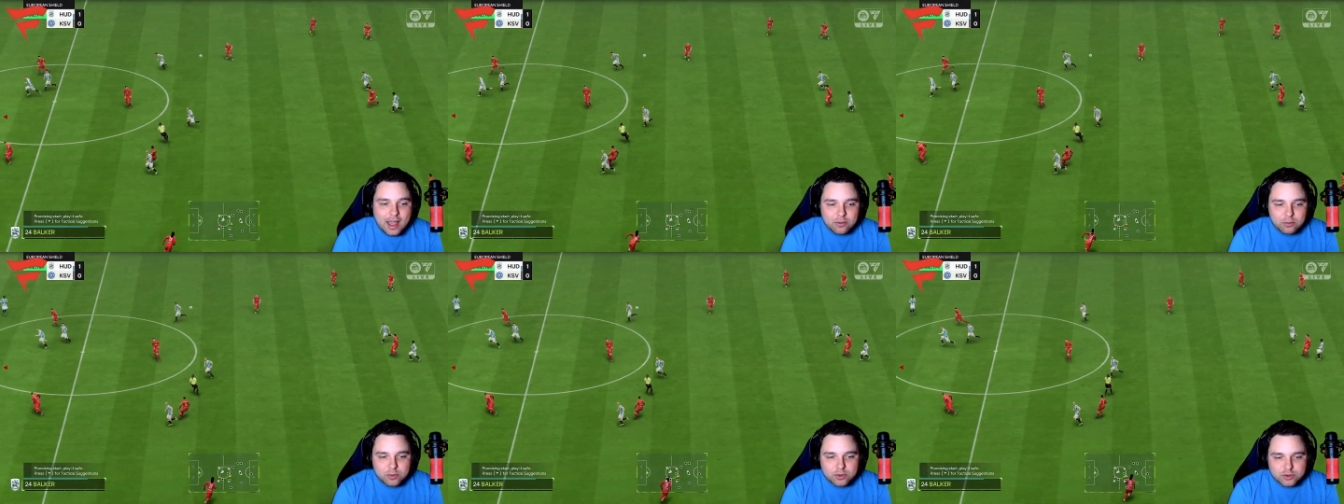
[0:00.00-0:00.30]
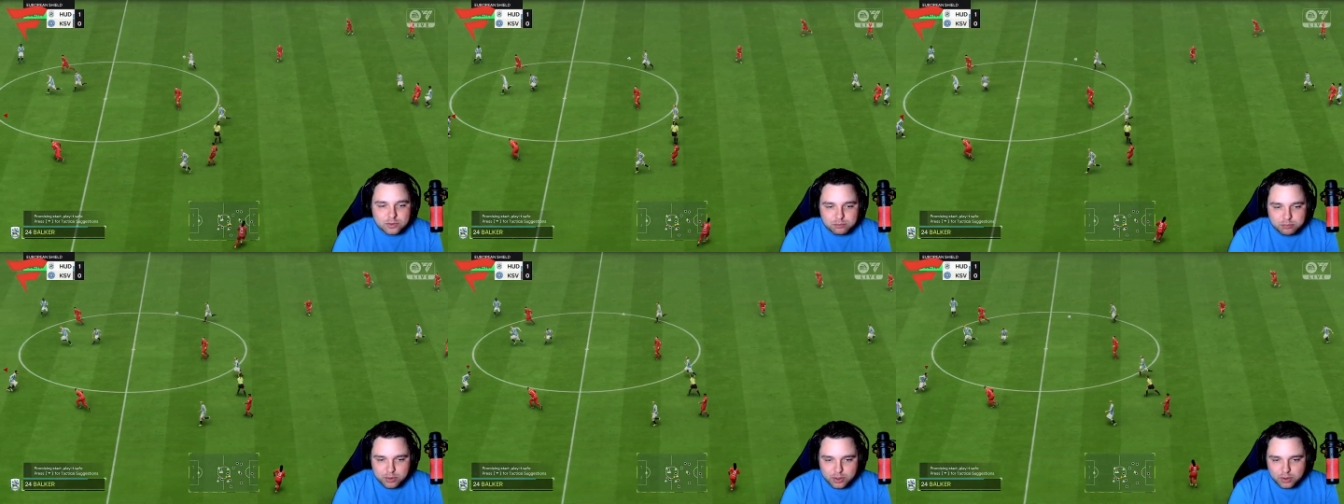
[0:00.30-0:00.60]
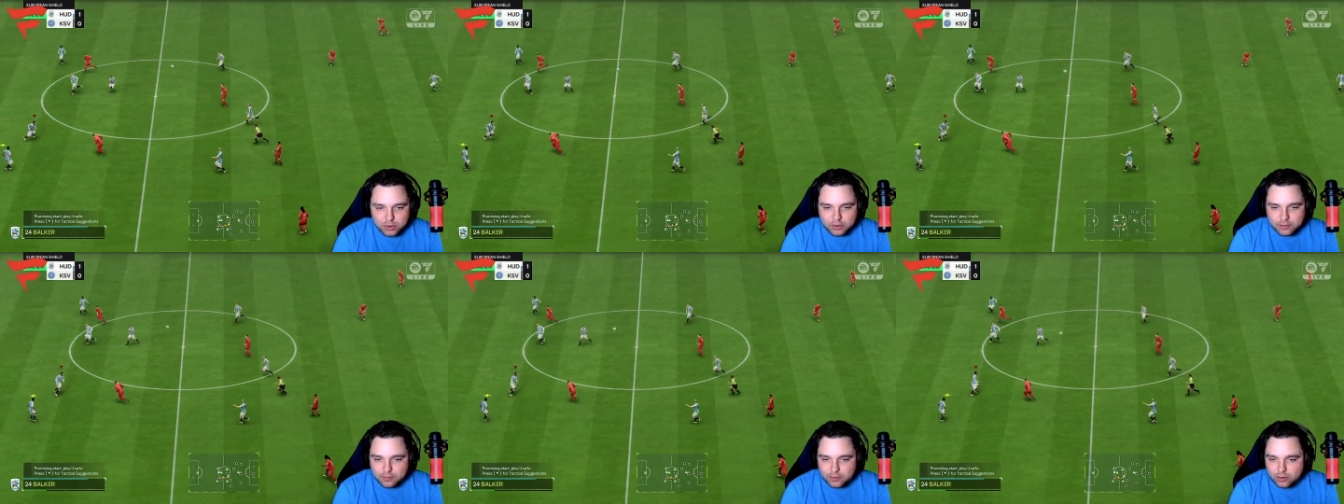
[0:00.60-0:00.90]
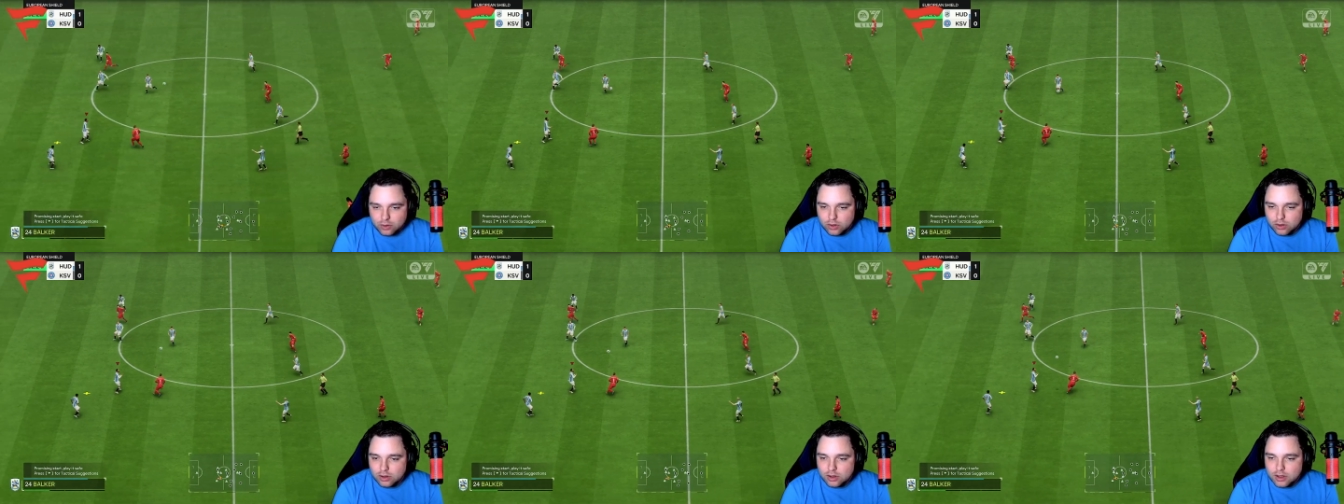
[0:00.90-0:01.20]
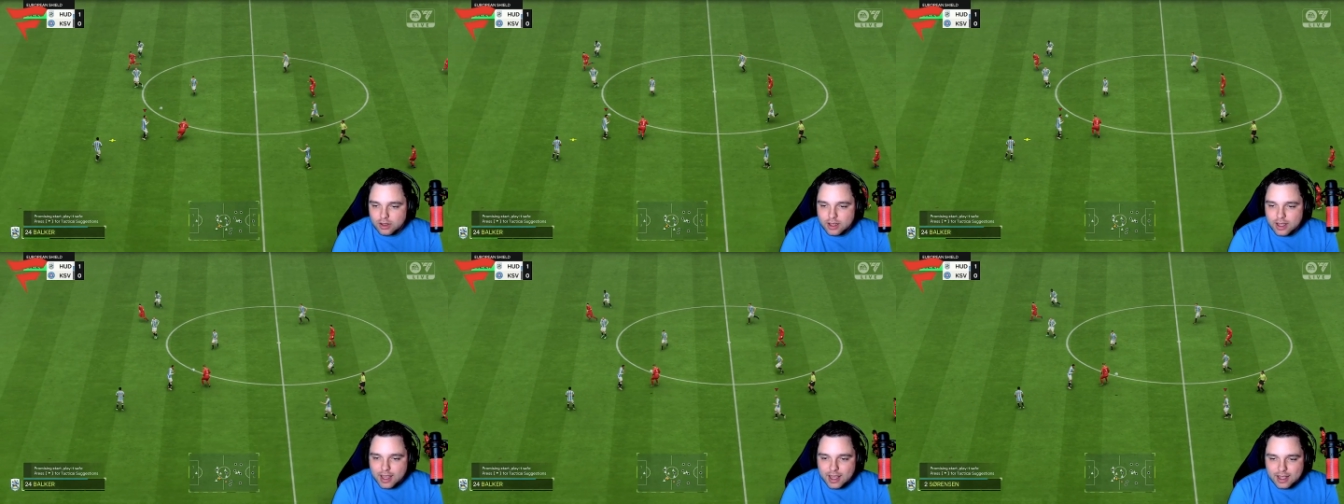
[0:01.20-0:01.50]
was beautiful,
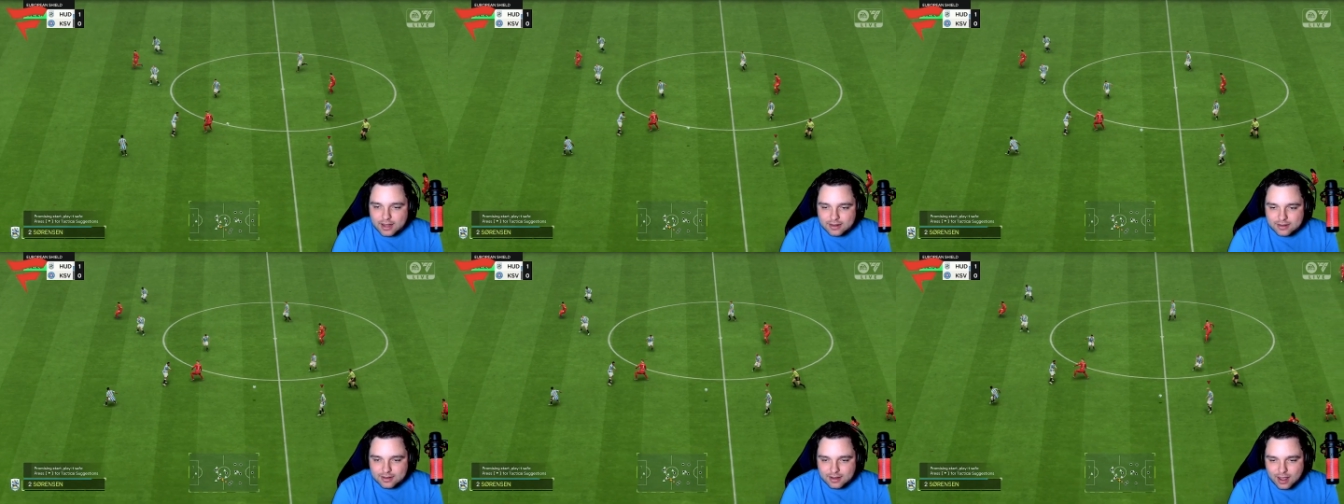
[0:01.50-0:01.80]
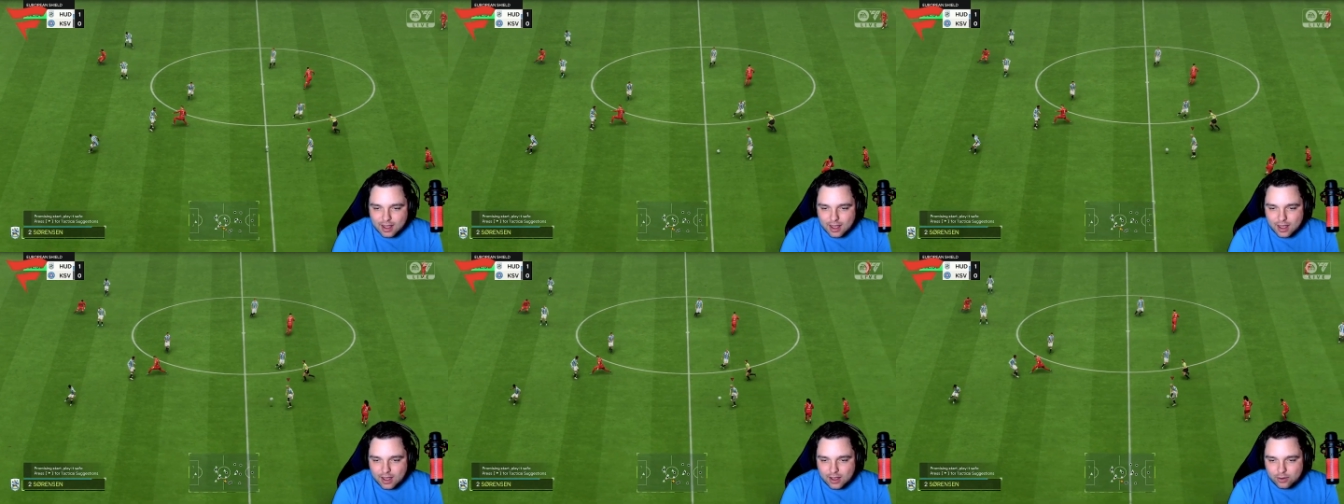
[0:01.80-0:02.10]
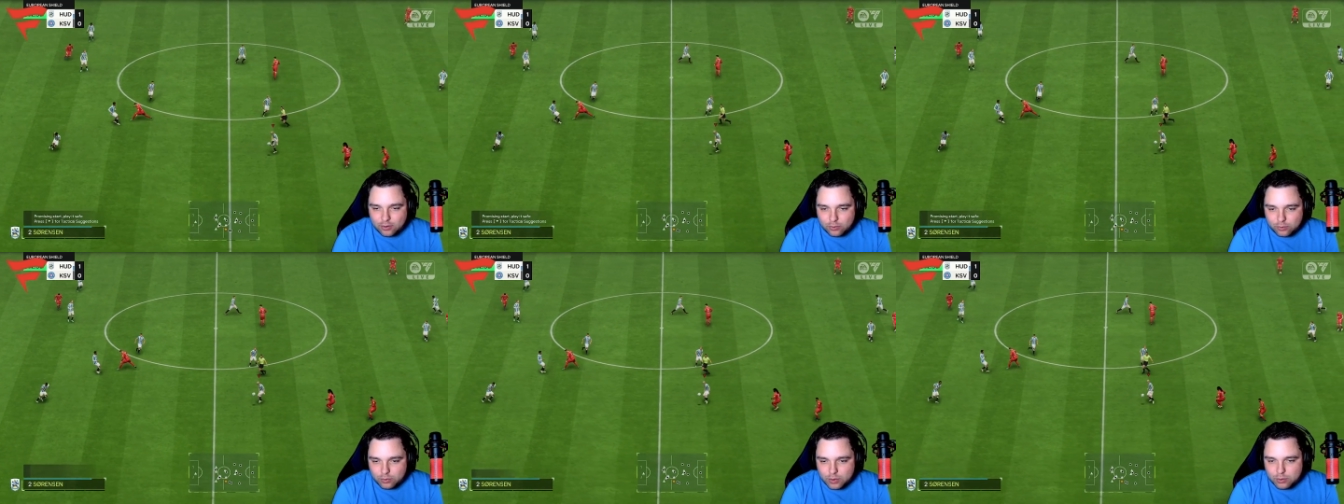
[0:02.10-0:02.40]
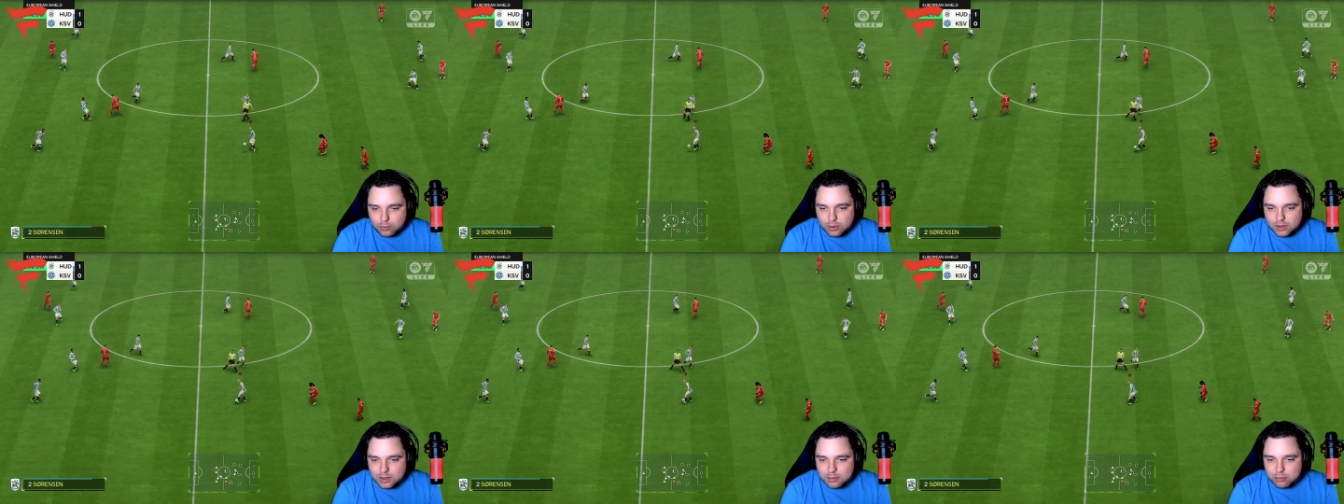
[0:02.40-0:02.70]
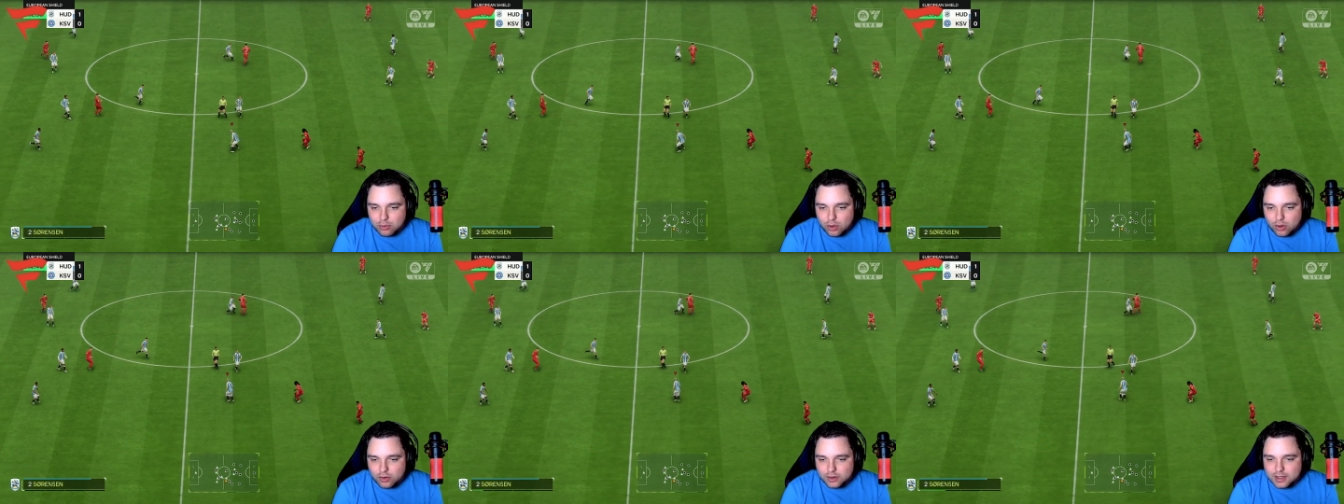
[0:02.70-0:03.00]
and we win the
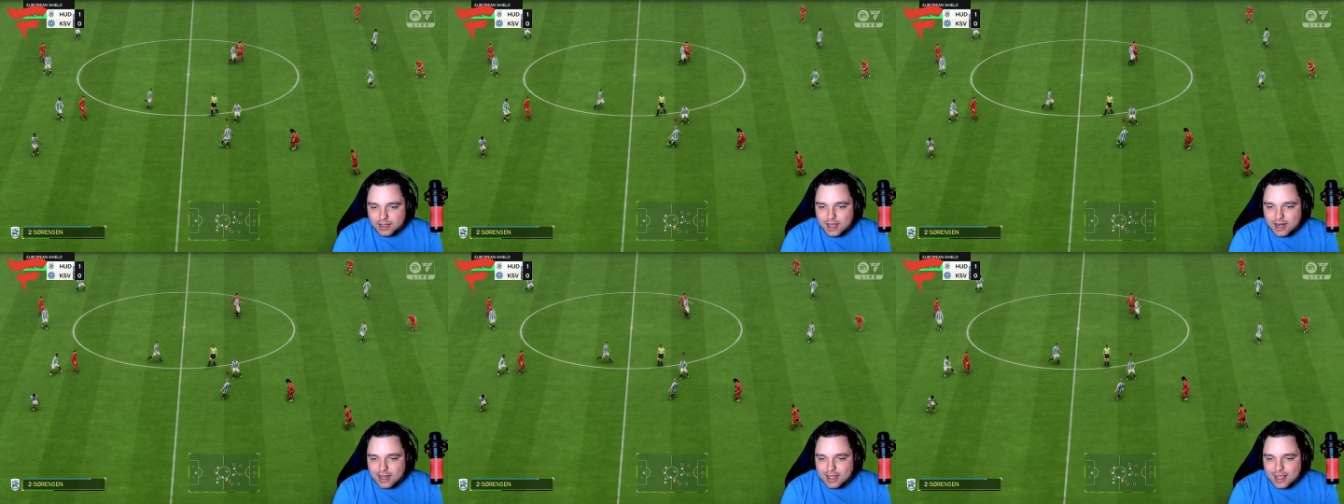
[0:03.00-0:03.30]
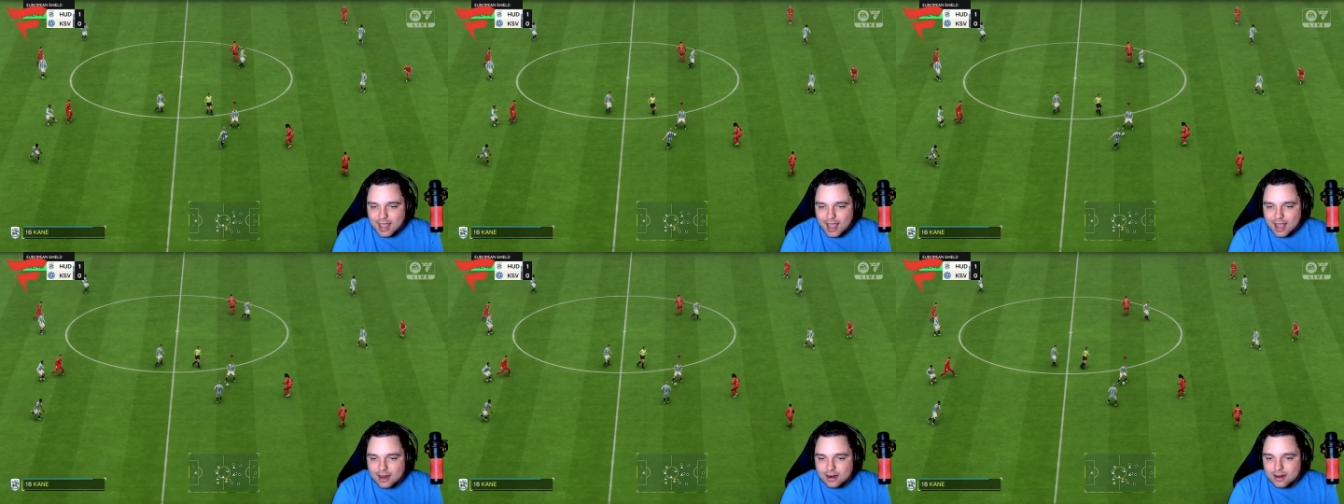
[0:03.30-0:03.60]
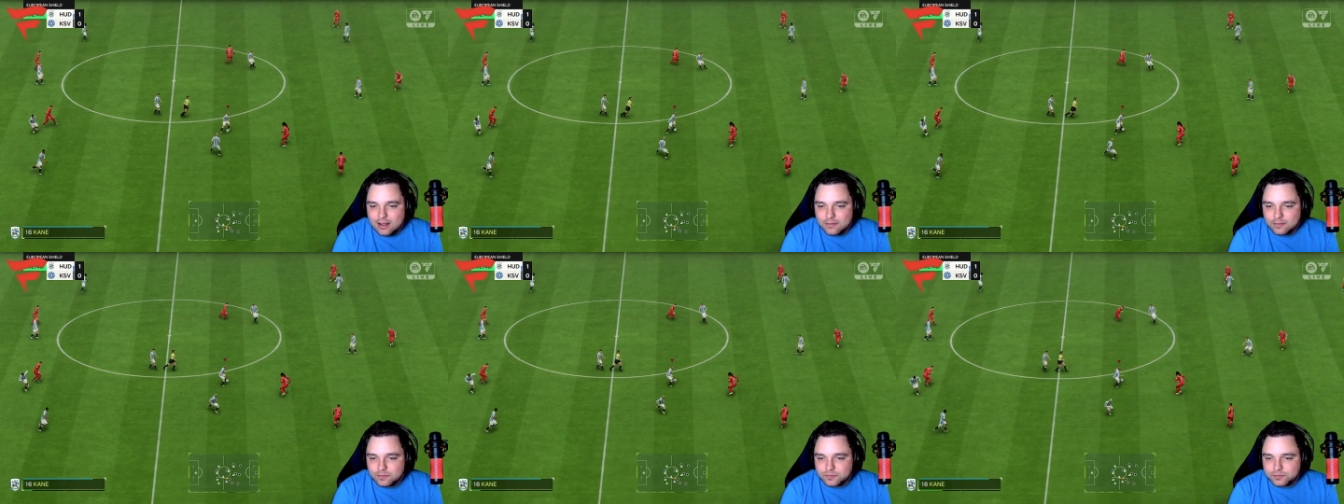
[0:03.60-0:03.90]
ball yet again.